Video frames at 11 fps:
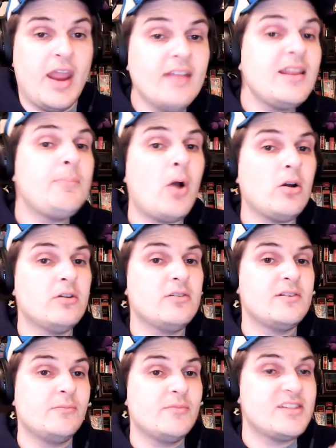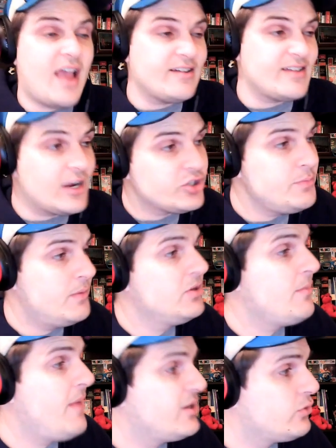Anthony Parker has actually been
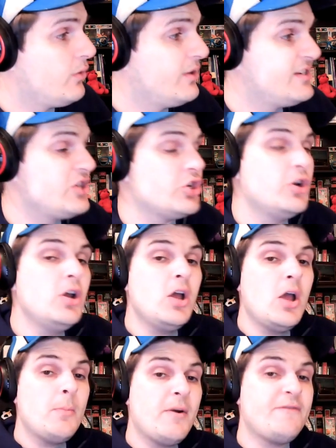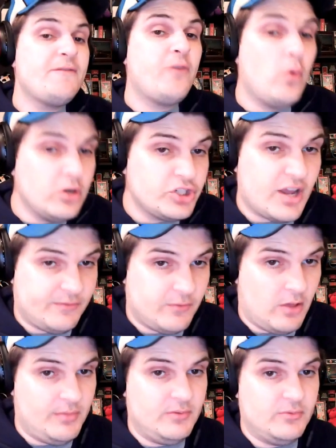with the Magic organization before Jeff
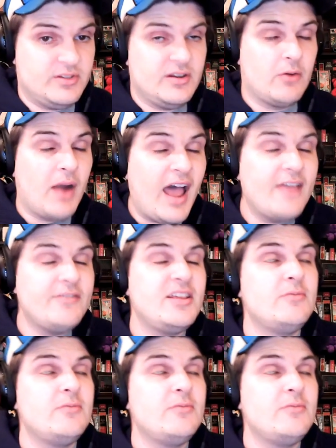Weltman arrived.